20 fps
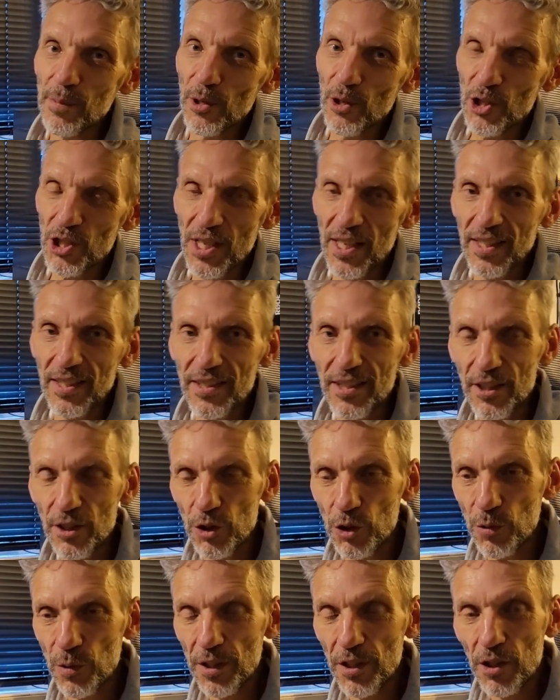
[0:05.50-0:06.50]
Motorcycle
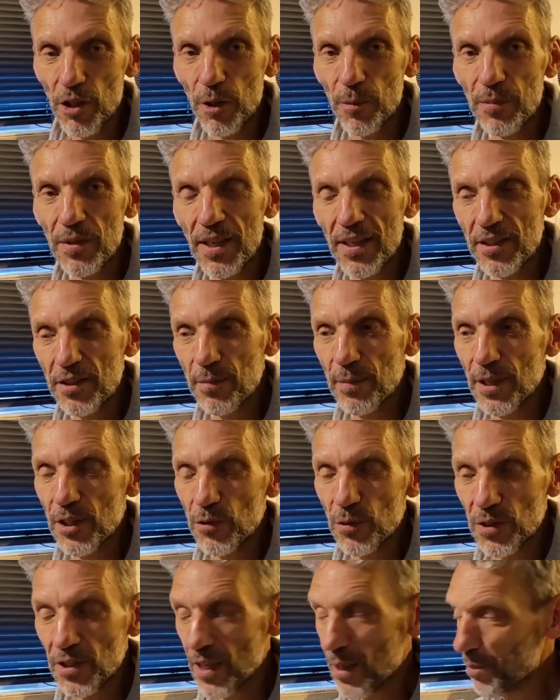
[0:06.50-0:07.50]
News with an update about
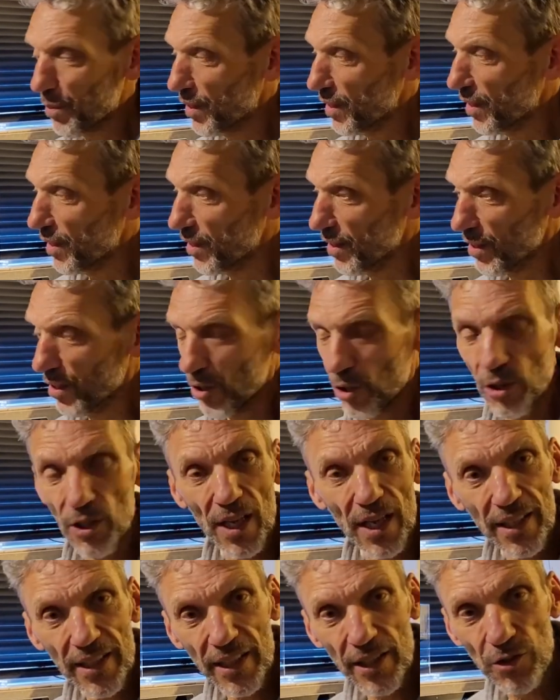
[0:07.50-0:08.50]
what happened in
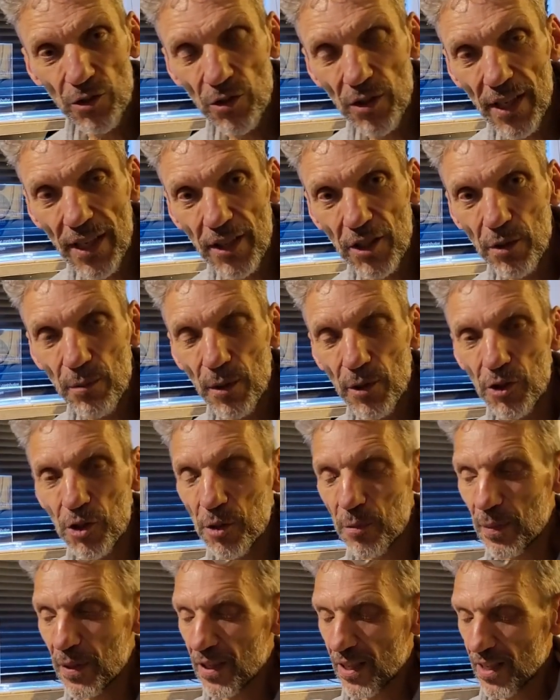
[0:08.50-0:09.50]
Hungary today at the
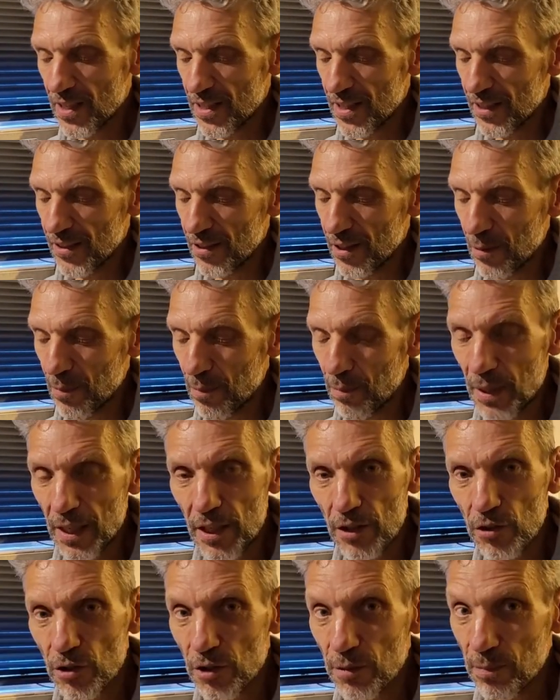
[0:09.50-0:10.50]
MotoGP race at the
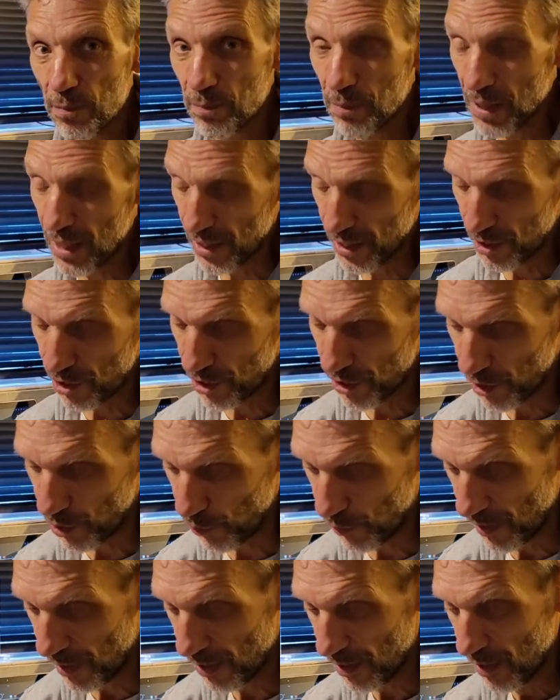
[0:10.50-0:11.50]
Balaton Park
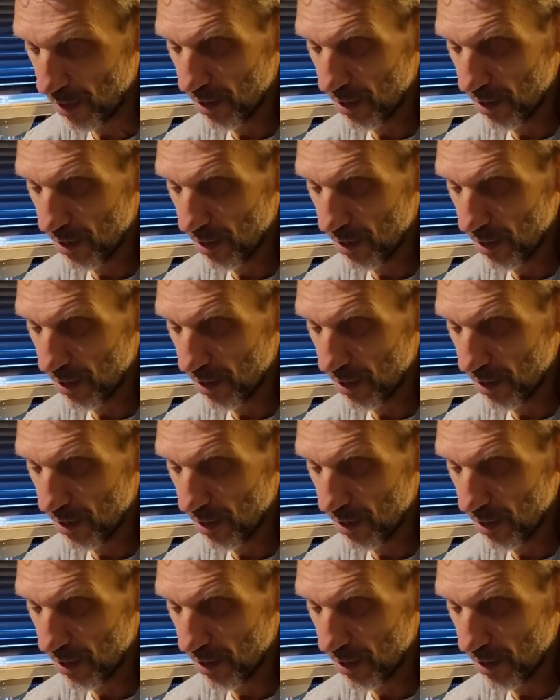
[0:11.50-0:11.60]
circuit.